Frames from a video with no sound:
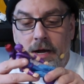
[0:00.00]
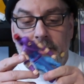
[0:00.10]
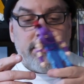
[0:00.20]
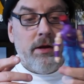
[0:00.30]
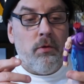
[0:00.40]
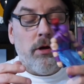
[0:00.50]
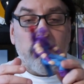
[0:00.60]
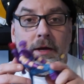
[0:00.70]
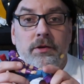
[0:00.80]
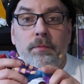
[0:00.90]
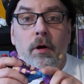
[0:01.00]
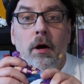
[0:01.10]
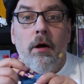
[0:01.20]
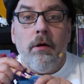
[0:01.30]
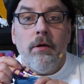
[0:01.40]
as they will, like,
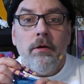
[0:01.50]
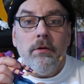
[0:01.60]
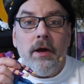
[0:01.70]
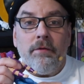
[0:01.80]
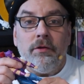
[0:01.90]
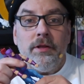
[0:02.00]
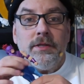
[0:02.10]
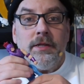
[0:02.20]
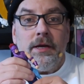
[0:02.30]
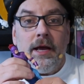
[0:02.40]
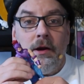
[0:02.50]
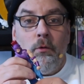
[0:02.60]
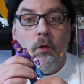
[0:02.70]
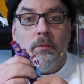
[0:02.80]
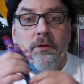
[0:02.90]
tomorrow. After this thing kind
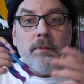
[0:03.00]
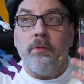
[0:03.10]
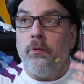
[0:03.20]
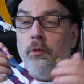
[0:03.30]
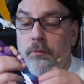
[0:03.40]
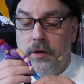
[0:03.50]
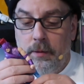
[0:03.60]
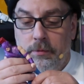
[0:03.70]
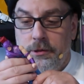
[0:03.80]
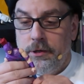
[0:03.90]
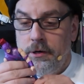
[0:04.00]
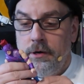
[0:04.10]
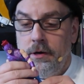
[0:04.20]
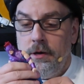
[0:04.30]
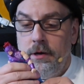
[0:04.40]
of warms up to room
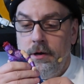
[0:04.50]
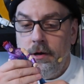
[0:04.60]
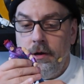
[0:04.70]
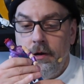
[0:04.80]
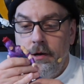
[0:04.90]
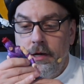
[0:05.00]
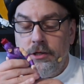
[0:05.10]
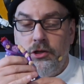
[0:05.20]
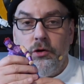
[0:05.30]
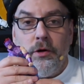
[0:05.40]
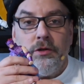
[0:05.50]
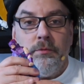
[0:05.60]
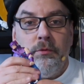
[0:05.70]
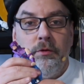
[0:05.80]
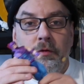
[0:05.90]
temperature, his joints
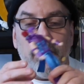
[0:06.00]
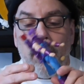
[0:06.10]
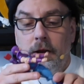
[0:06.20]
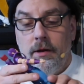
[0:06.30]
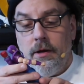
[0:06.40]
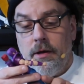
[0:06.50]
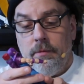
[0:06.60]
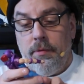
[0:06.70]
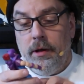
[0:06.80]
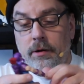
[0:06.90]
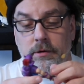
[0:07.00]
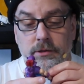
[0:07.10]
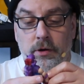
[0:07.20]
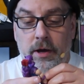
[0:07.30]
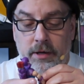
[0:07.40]
will move a lot better. And
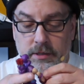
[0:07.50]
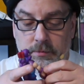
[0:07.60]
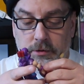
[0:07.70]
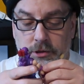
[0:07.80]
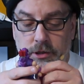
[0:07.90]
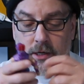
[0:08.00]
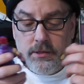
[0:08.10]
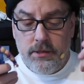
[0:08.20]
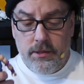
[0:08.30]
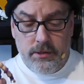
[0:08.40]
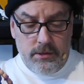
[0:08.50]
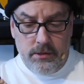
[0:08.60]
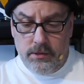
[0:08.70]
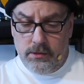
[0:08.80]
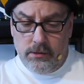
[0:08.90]
so I'll get some good shots of this.
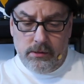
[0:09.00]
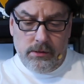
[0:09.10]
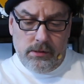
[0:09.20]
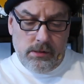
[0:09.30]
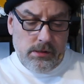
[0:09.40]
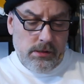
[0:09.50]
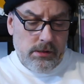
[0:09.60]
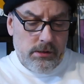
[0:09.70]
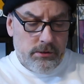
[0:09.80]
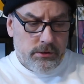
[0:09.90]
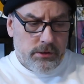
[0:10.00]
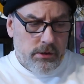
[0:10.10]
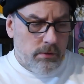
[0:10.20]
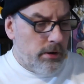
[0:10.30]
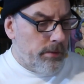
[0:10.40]

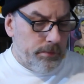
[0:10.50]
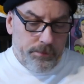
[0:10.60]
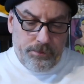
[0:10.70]
So,